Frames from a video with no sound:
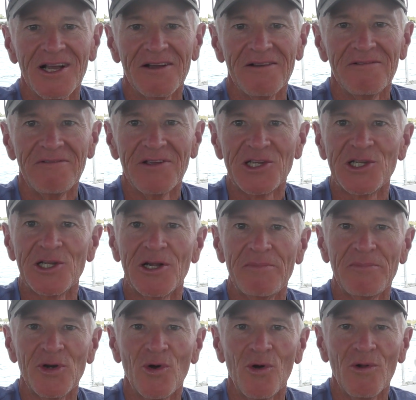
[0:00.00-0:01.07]
fix it
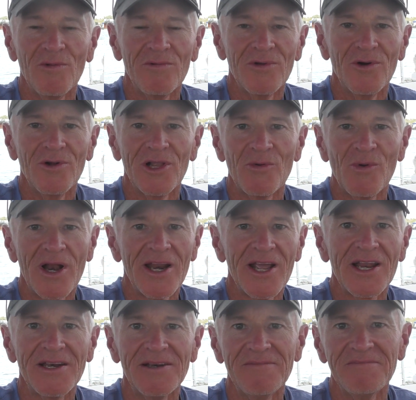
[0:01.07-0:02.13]
up and all in one
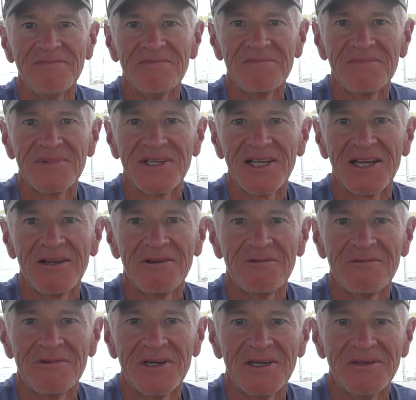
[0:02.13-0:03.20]
hit.
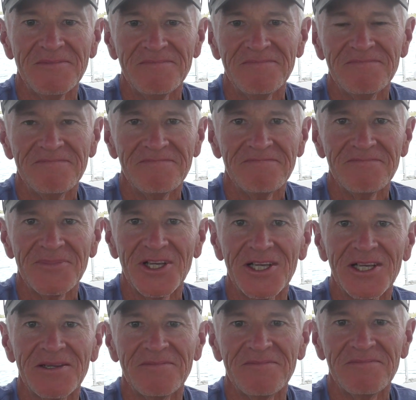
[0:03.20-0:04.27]
So
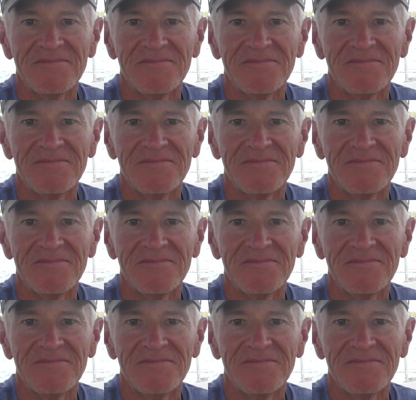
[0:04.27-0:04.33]
yeah.